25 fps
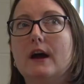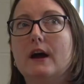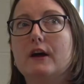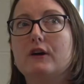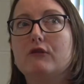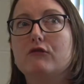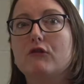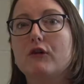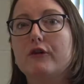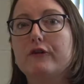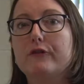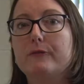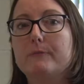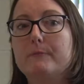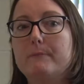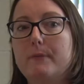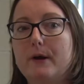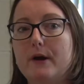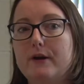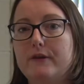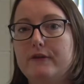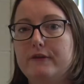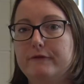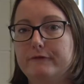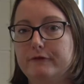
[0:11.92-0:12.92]
Across
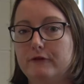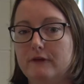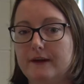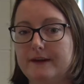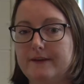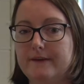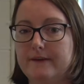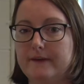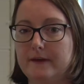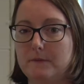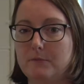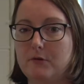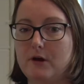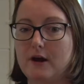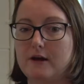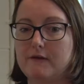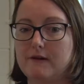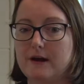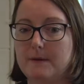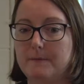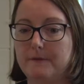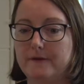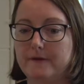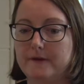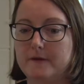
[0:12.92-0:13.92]
both forensic
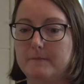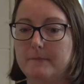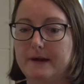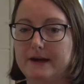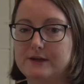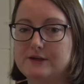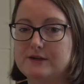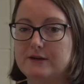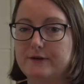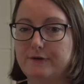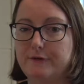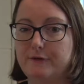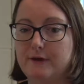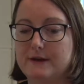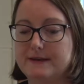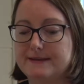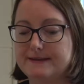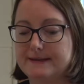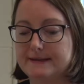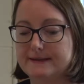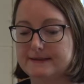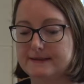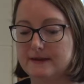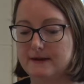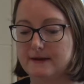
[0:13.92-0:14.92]
programs, so the Bachelor of
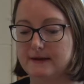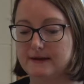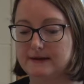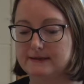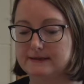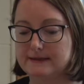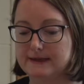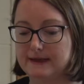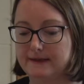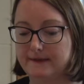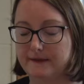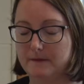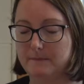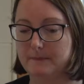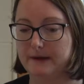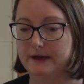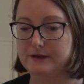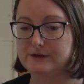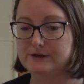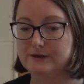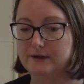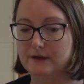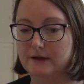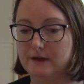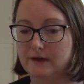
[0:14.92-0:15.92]
Forensic Science and the
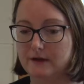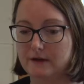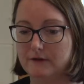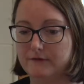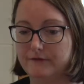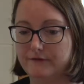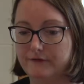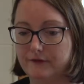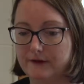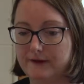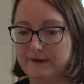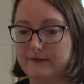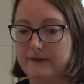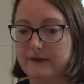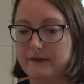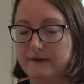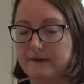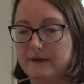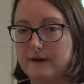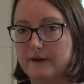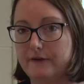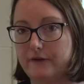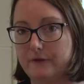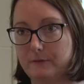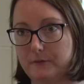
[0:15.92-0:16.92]
Bachelor of Forensic
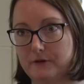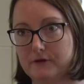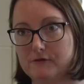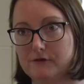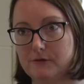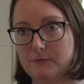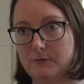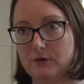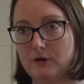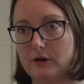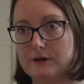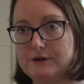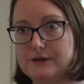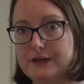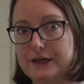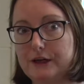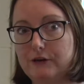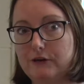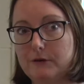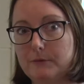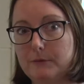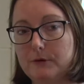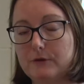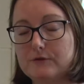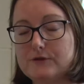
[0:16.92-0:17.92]
Science with Criminology
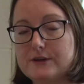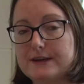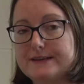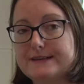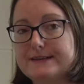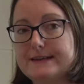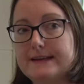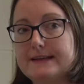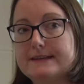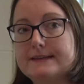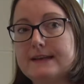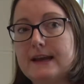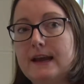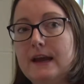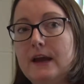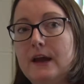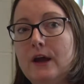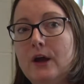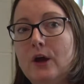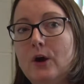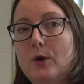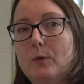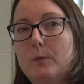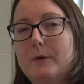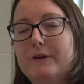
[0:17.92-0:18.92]
and Criminal Justice,
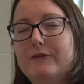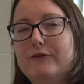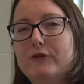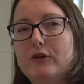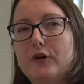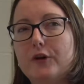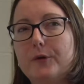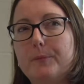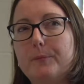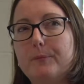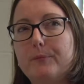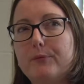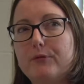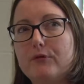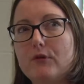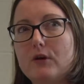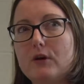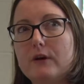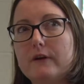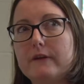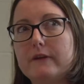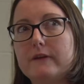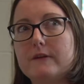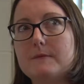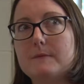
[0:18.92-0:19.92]
we've got
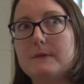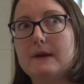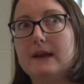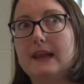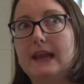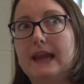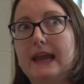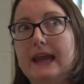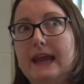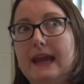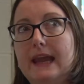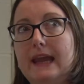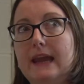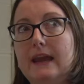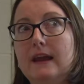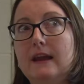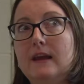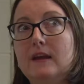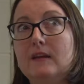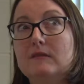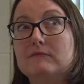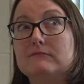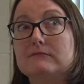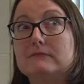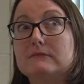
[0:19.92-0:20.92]

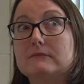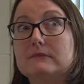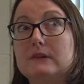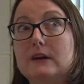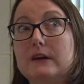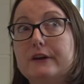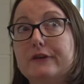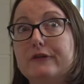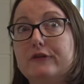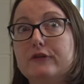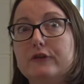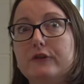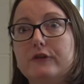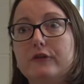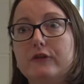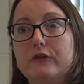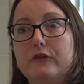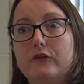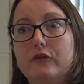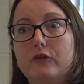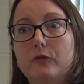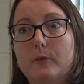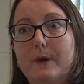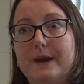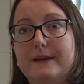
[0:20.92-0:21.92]
approximately
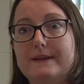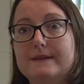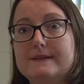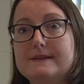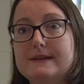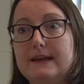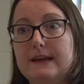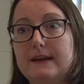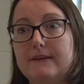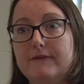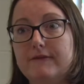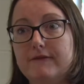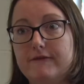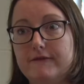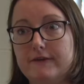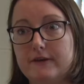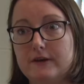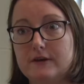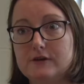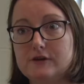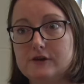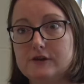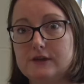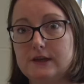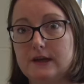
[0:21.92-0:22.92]
120
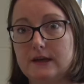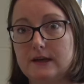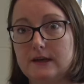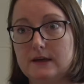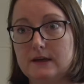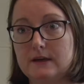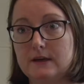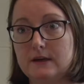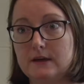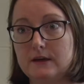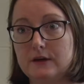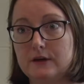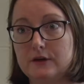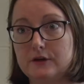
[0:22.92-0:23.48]
first-year